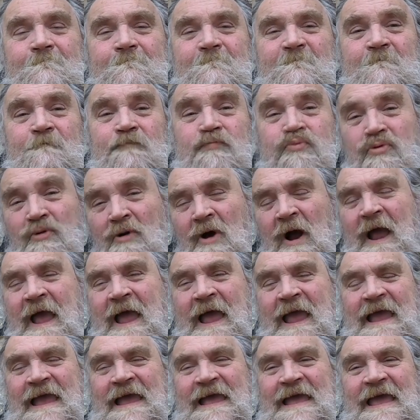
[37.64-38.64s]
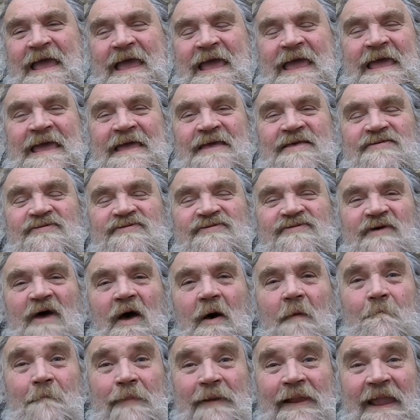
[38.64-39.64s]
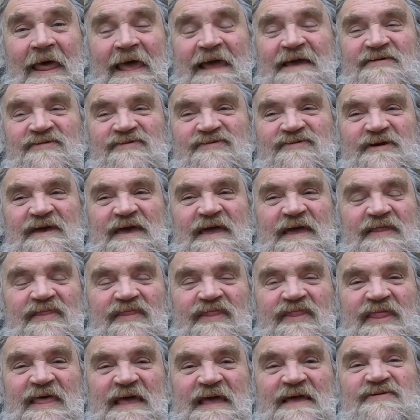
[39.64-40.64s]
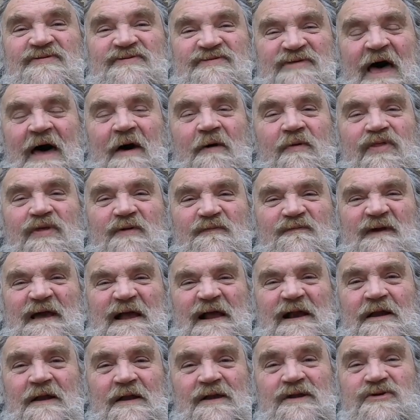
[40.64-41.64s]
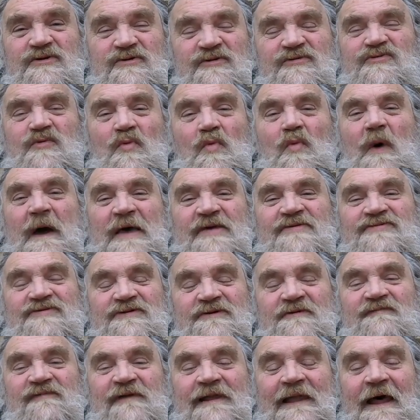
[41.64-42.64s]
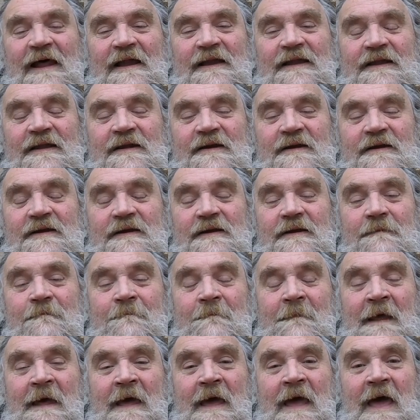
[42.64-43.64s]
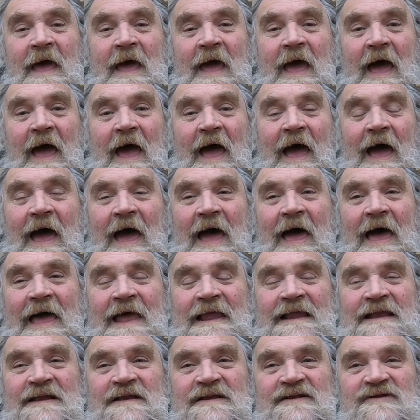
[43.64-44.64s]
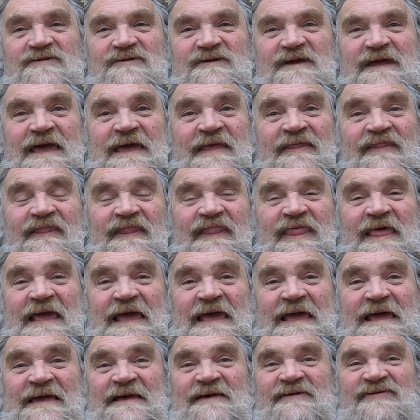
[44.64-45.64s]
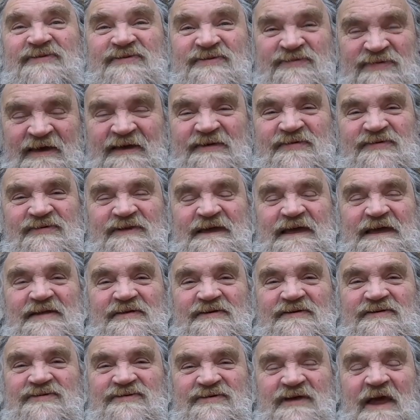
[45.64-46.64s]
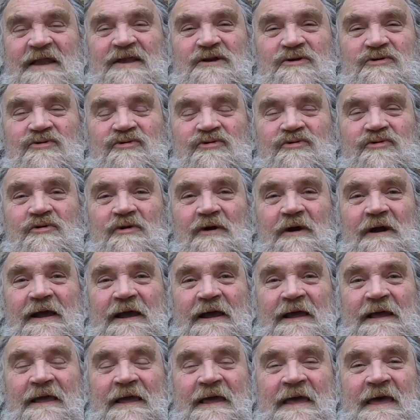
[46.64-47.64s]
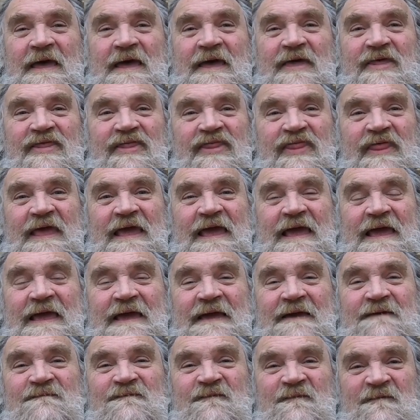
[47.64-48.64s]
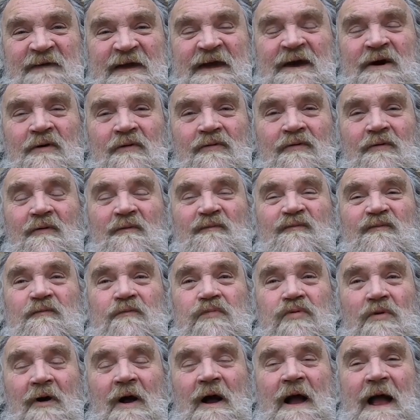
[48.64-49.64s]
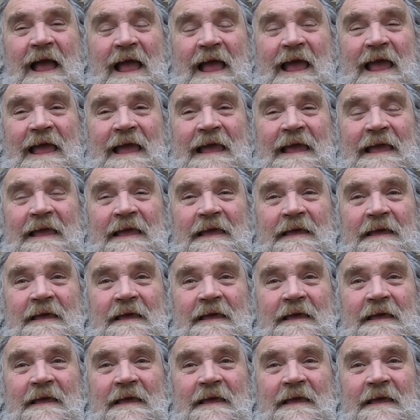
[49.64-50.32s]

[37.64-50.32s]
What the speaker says: Bray is a place in the south of England, just west of London. And in the 16th century, the Vicar of Bray